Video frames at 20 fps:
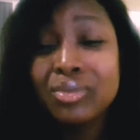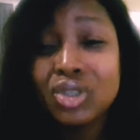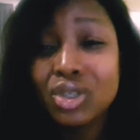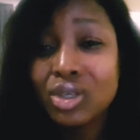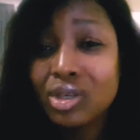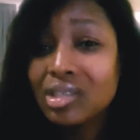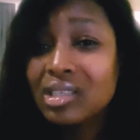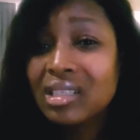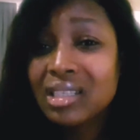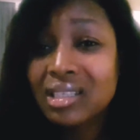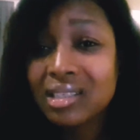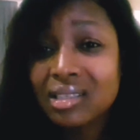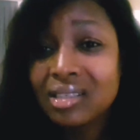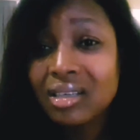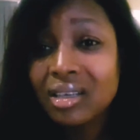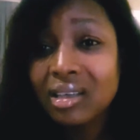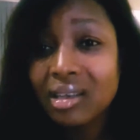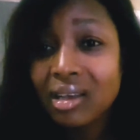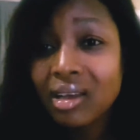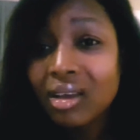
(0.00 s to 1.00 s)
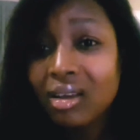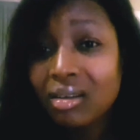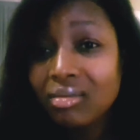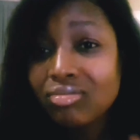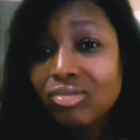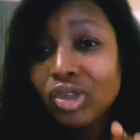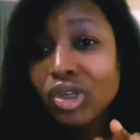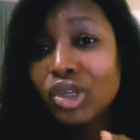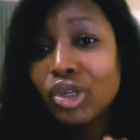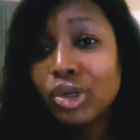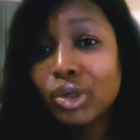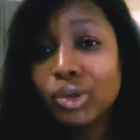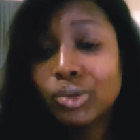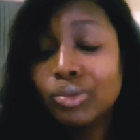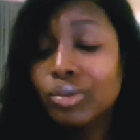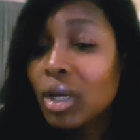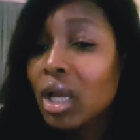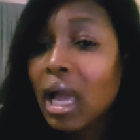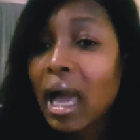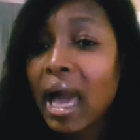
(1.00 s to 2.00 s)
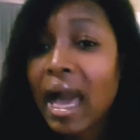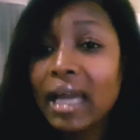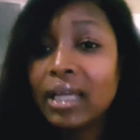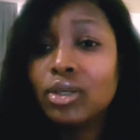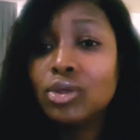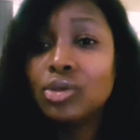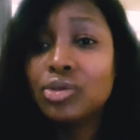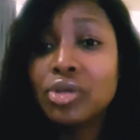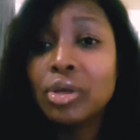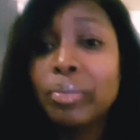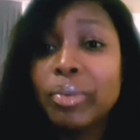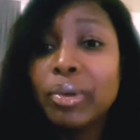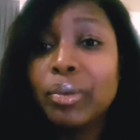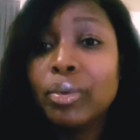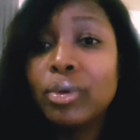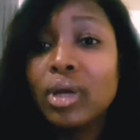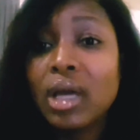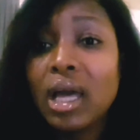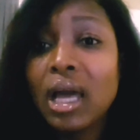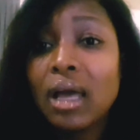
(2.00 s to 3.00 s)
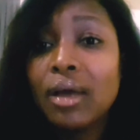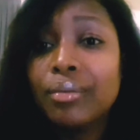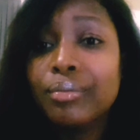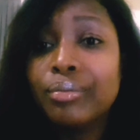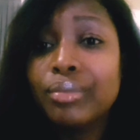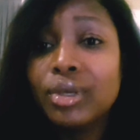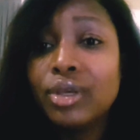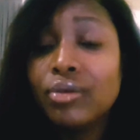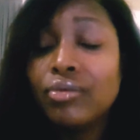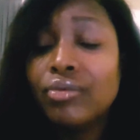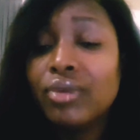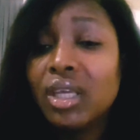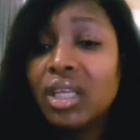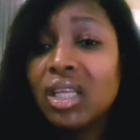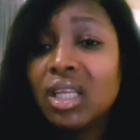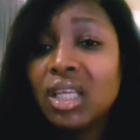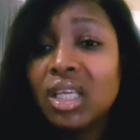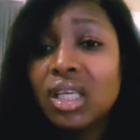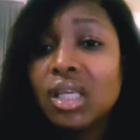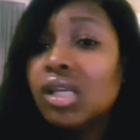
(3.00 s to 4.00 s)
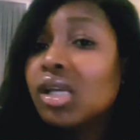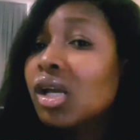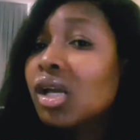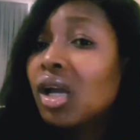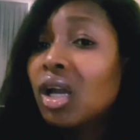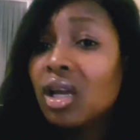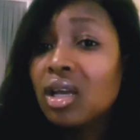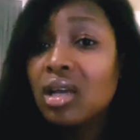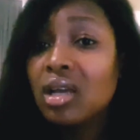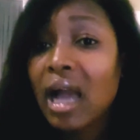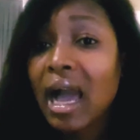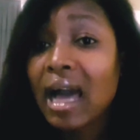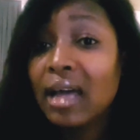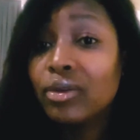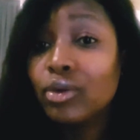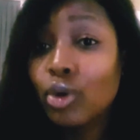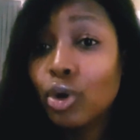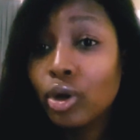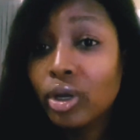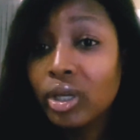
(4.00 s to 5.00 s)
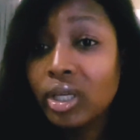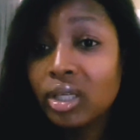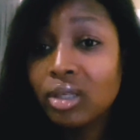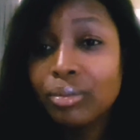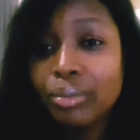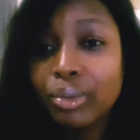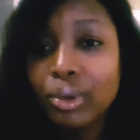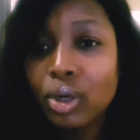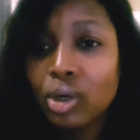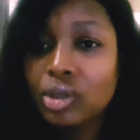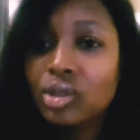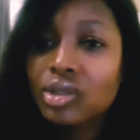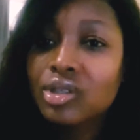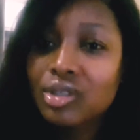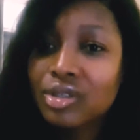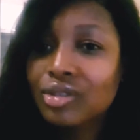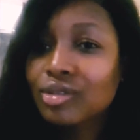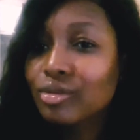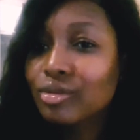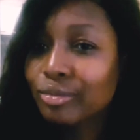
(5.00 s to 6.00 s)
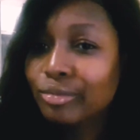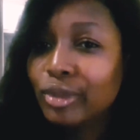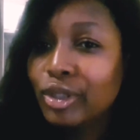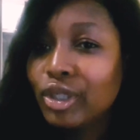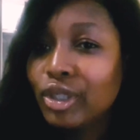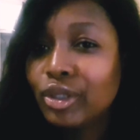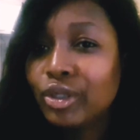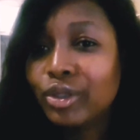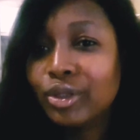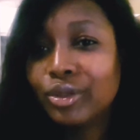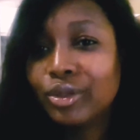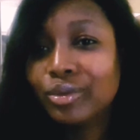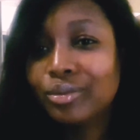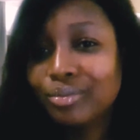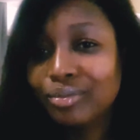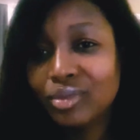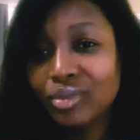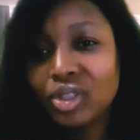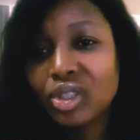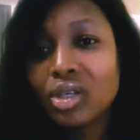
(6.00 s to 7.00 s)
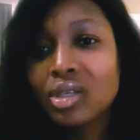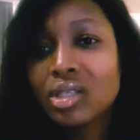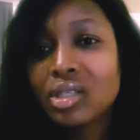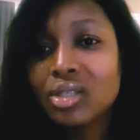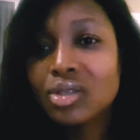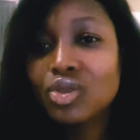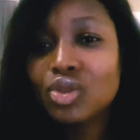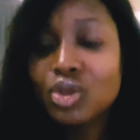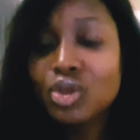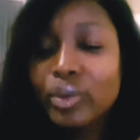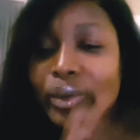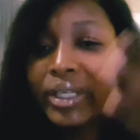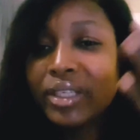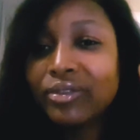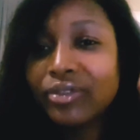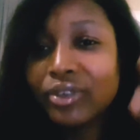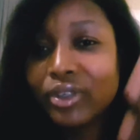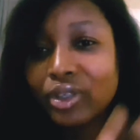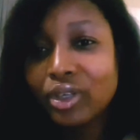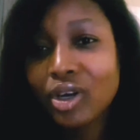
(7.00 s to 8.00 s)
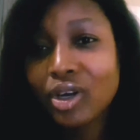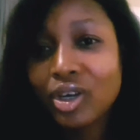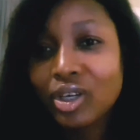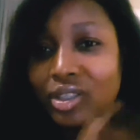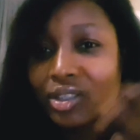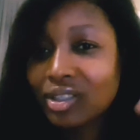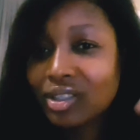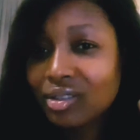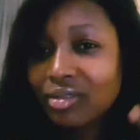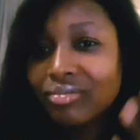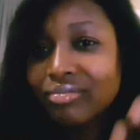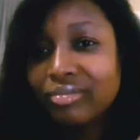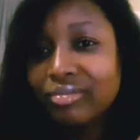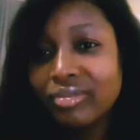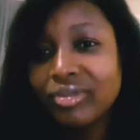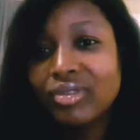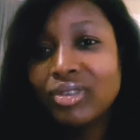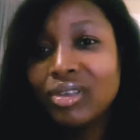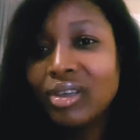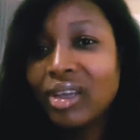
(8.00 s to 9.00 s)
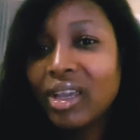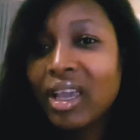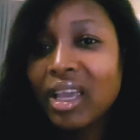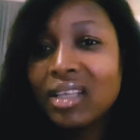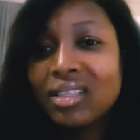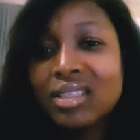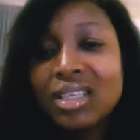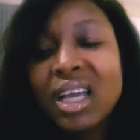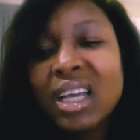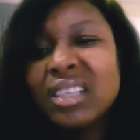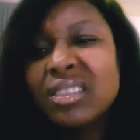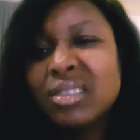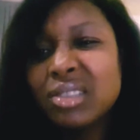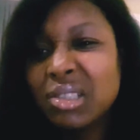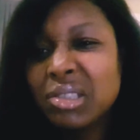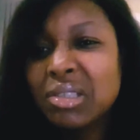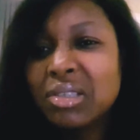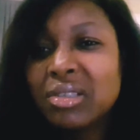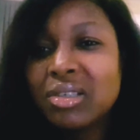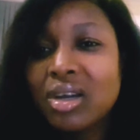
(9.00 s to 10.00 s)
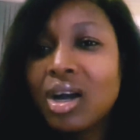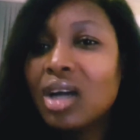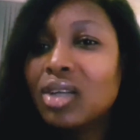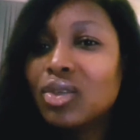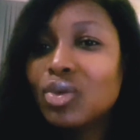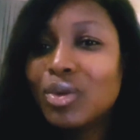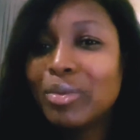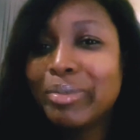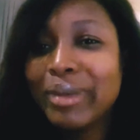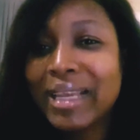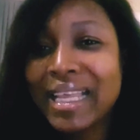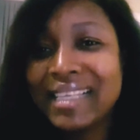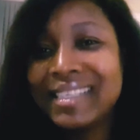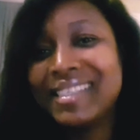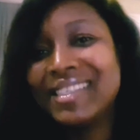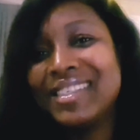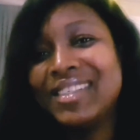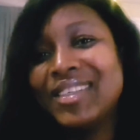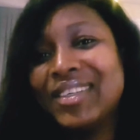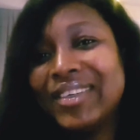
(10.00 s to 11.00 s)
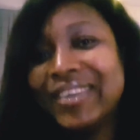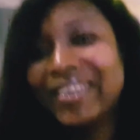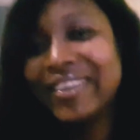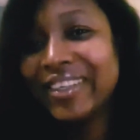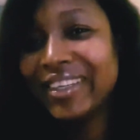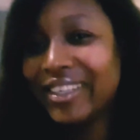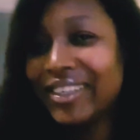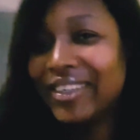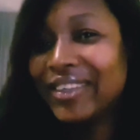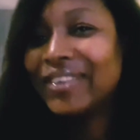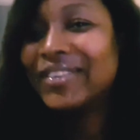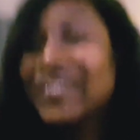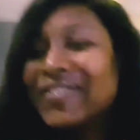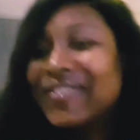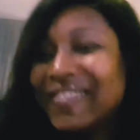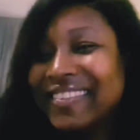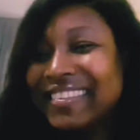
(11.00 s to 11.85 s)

Just, you know, I know some people can be really annoying, but, you know, just do it for God. You get, and, you know, God will bless you, you know.